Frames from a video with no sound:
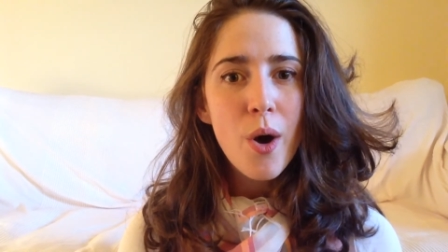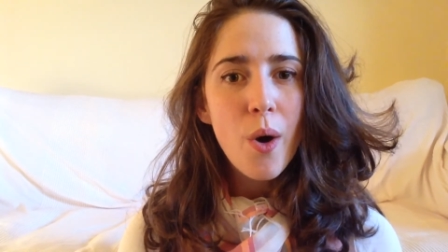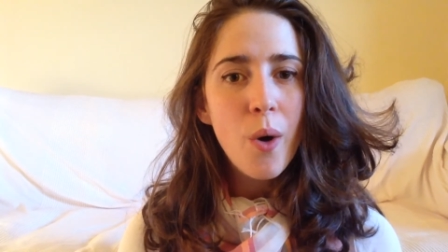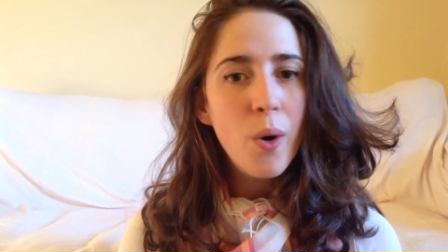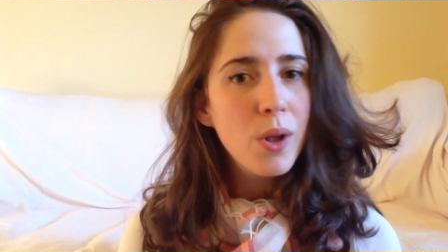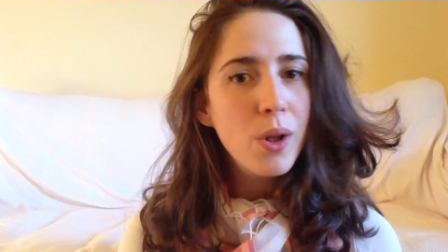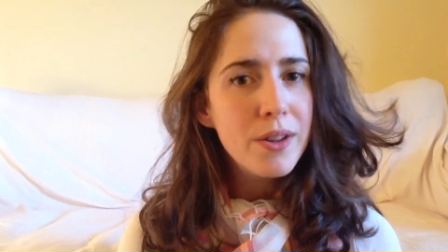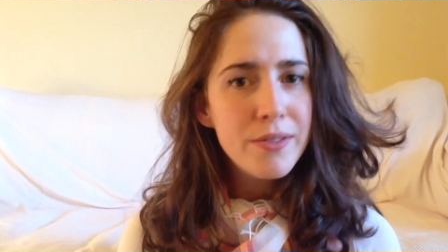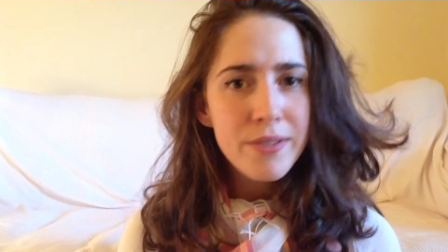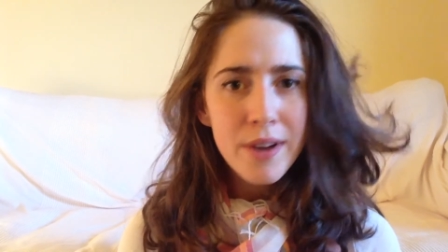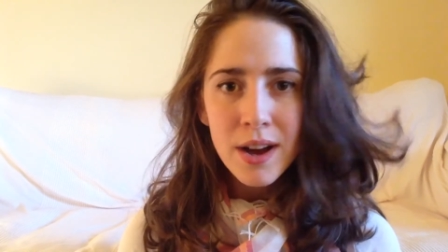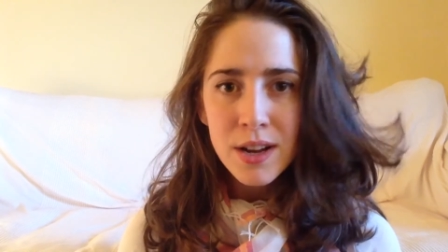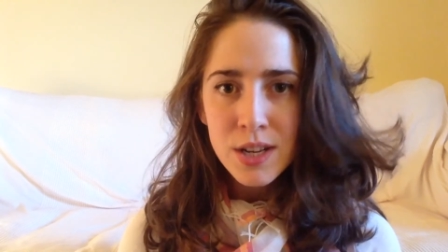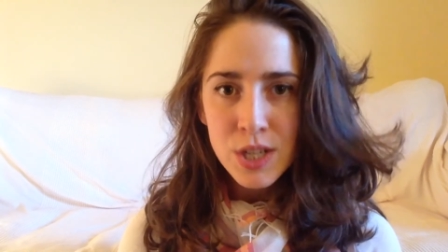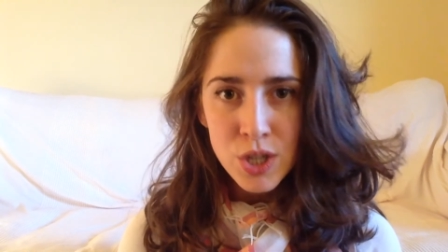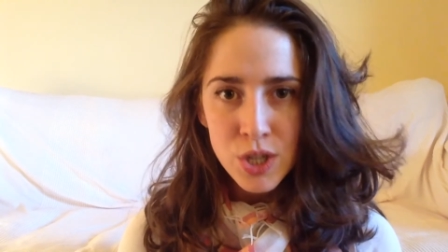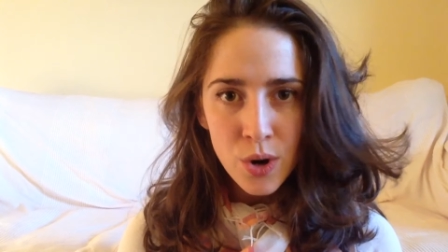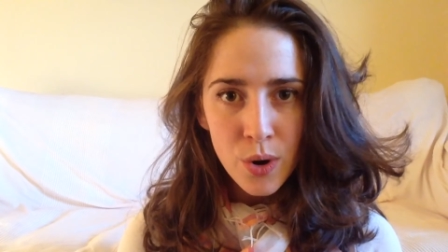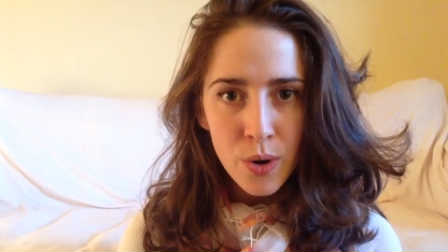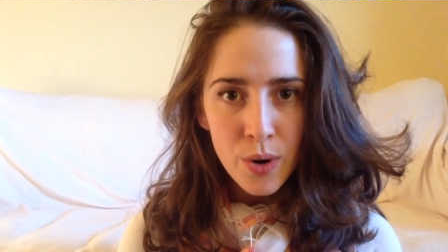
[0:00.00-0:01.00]
all of our
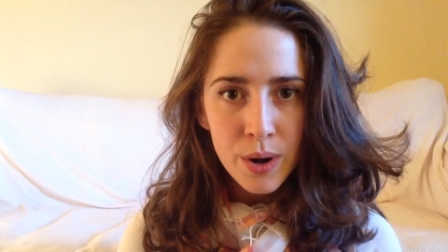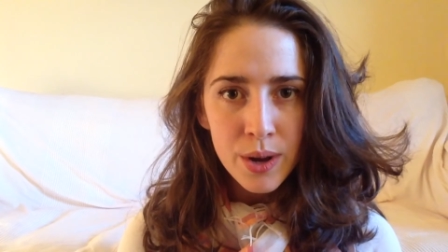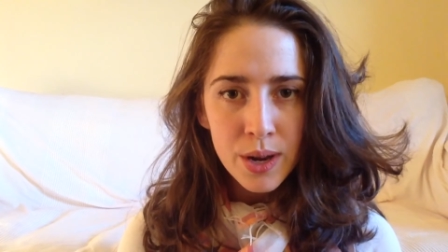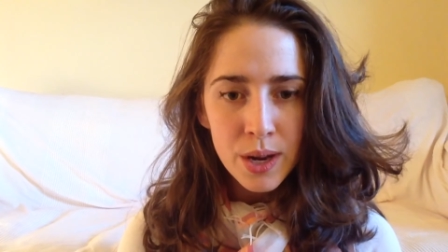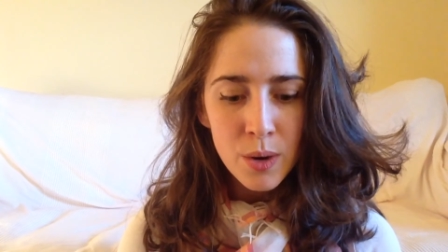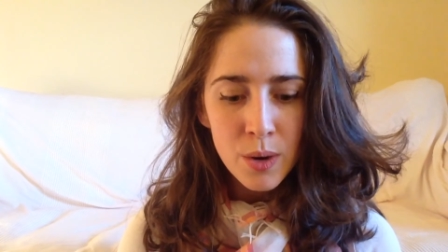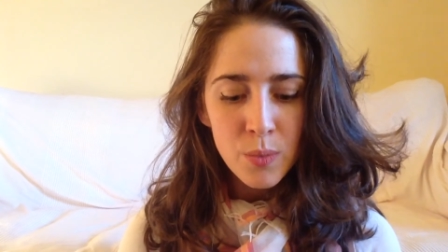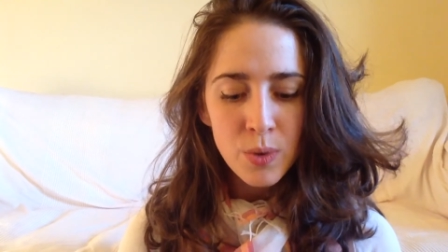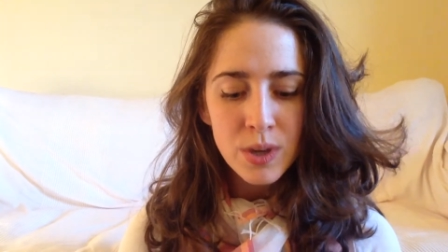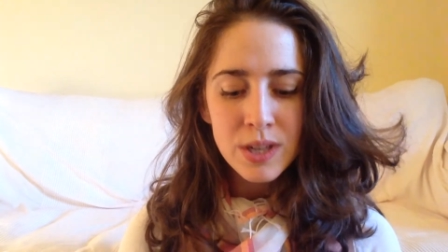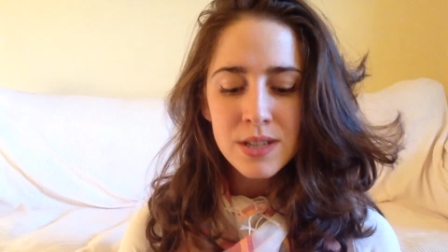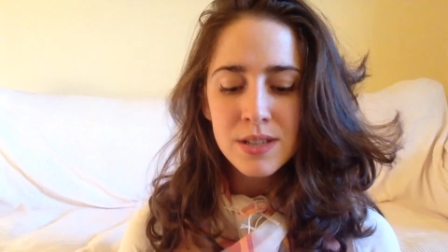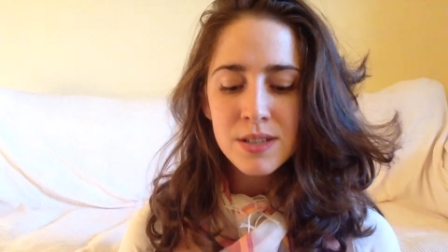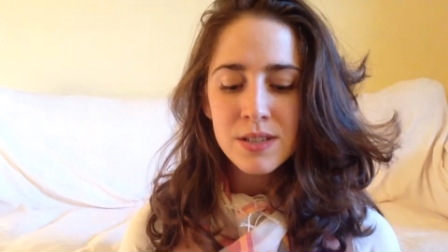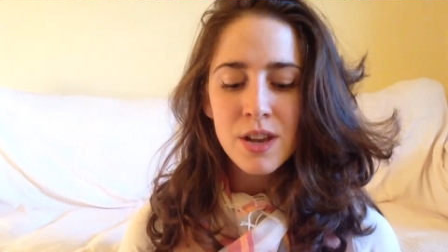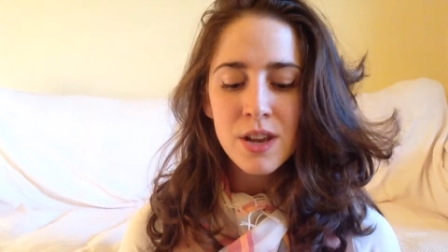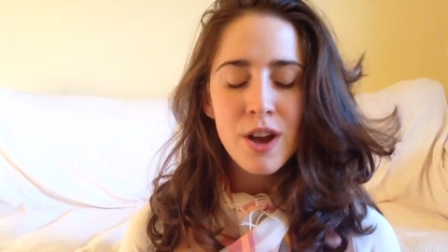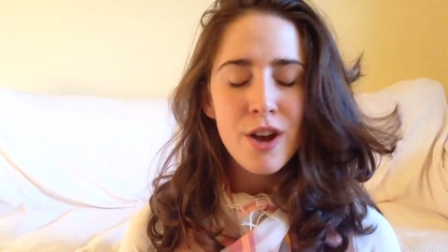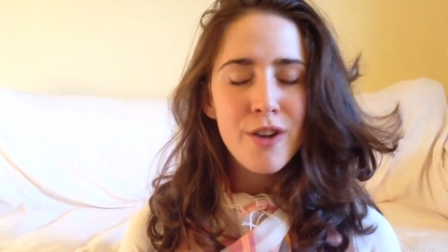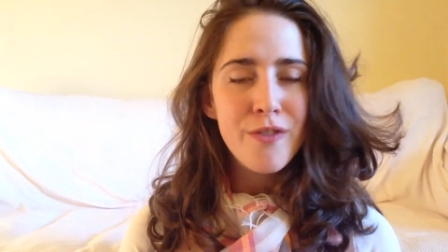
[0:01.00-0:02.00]
joy, we
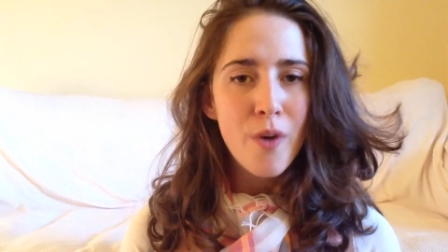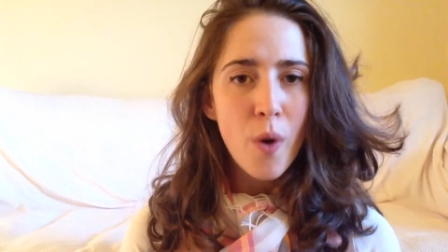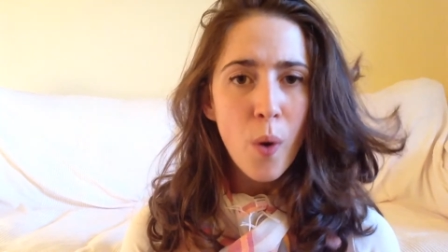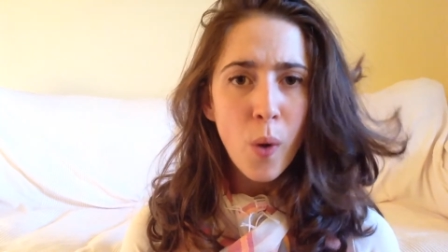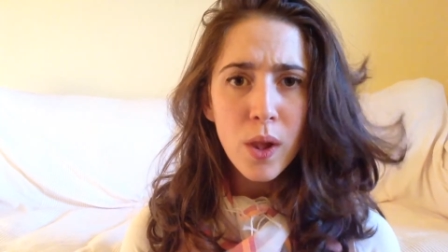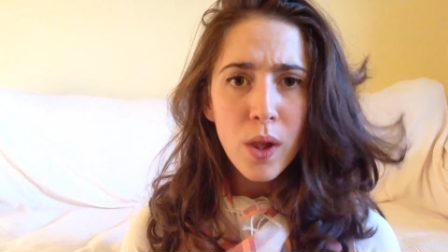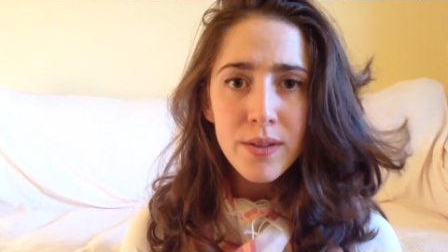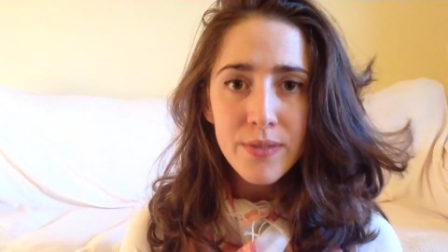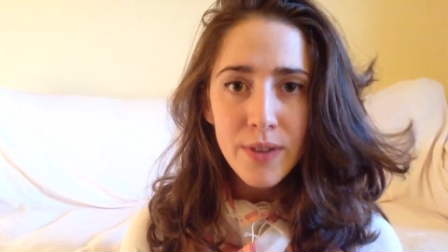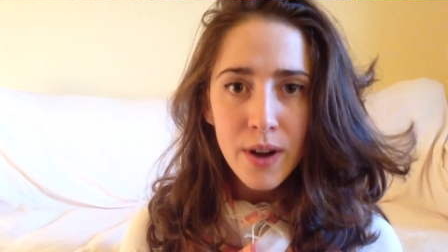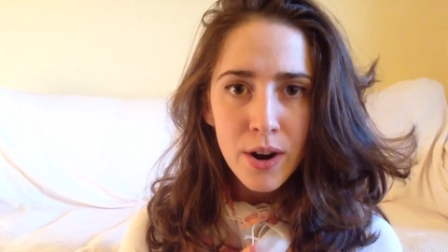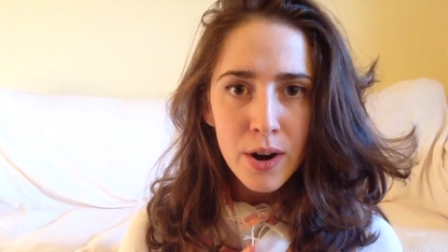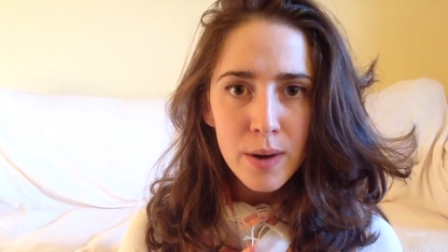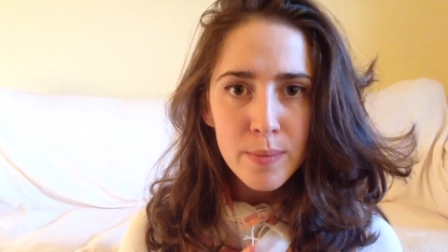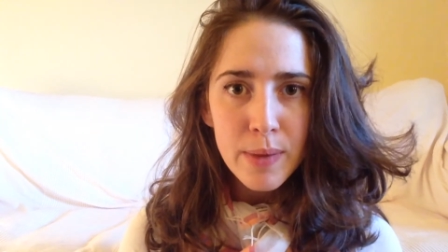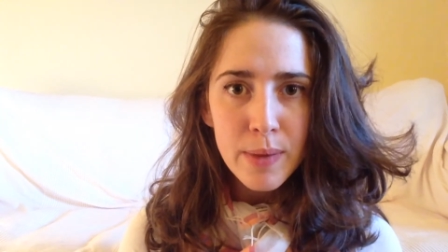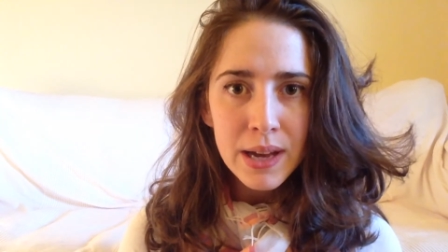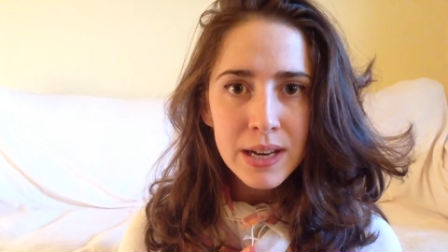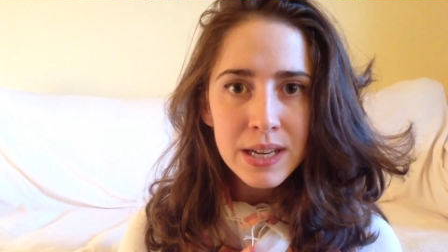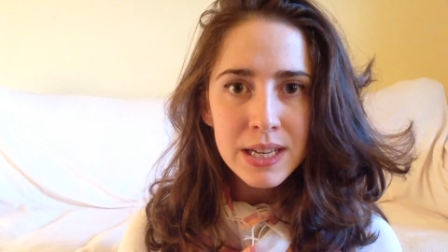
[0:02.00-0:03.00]
deserve all of our
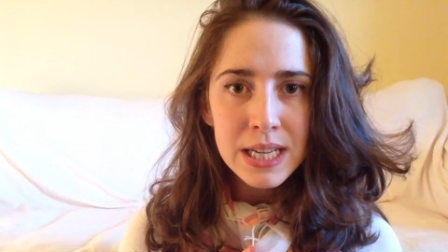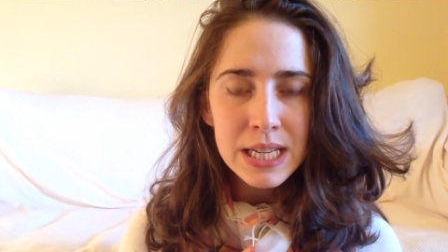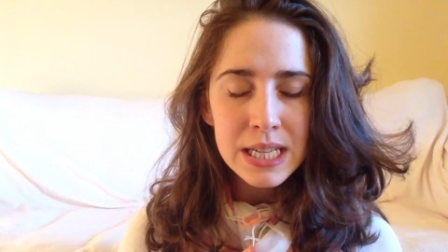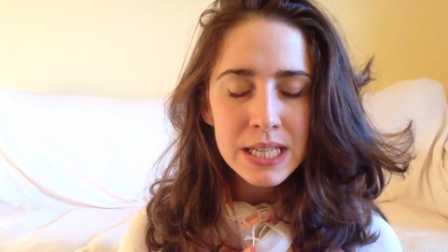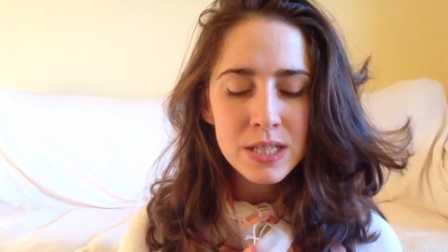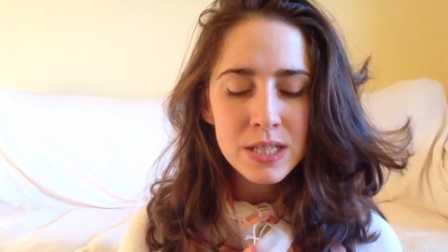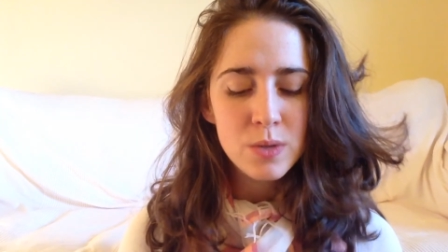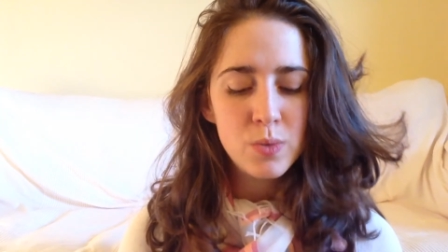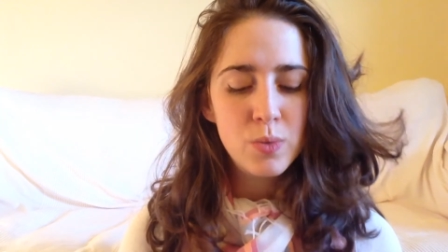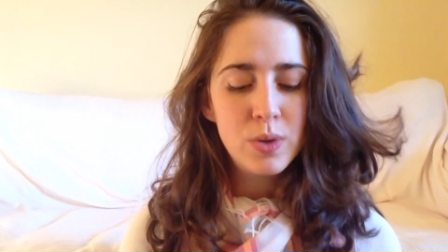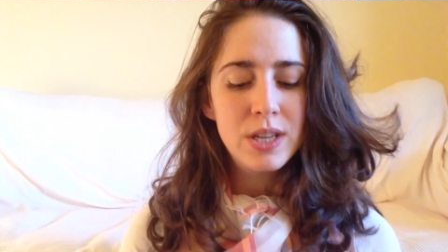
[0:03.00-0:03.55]
abundance,